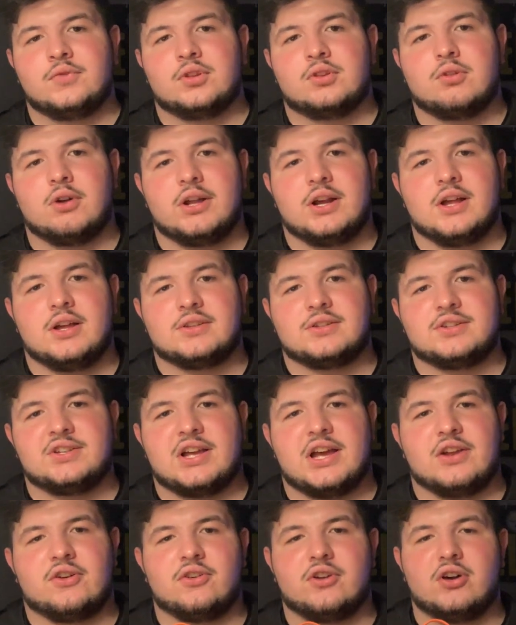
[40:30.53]
quite honestly,
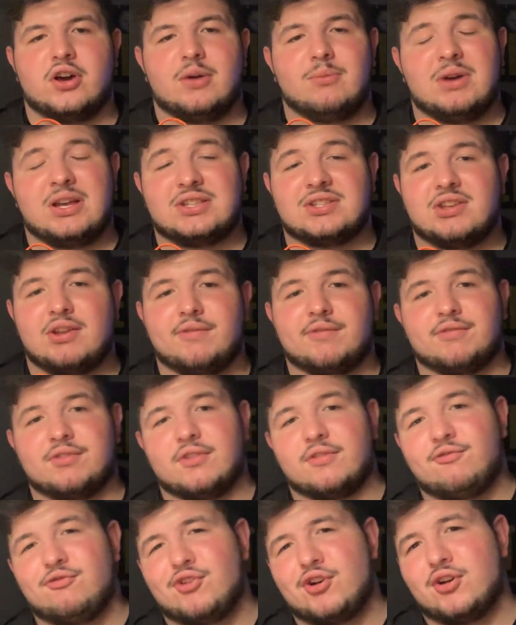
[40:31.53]
I don't know. I might save it for
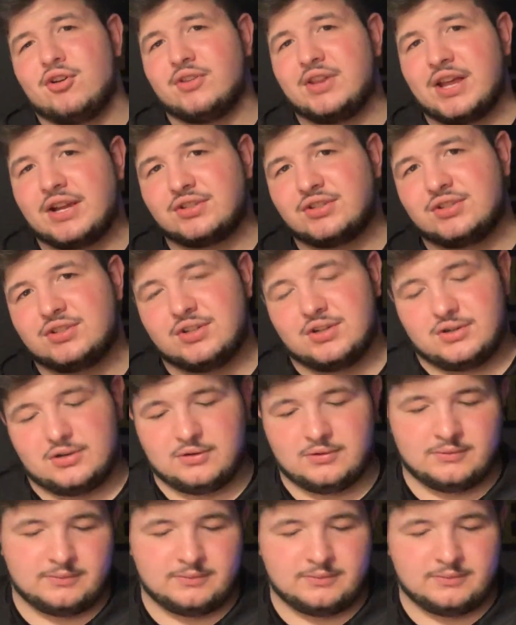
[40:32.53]
the fall next year.